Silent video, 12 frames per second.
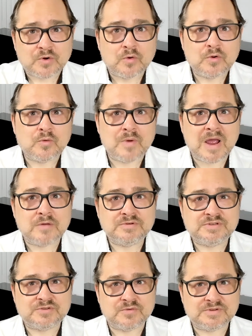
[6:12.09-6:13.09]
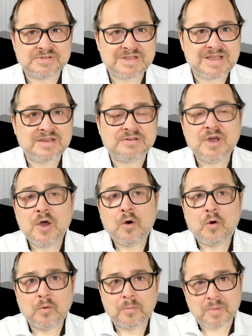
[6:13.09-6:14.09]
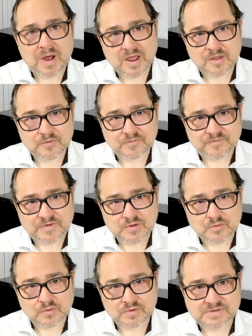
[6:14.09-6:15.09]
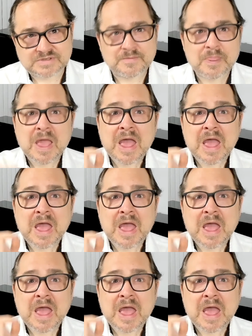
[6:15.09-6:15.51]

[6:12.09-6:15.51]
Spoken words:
or ground source heat or biofuels.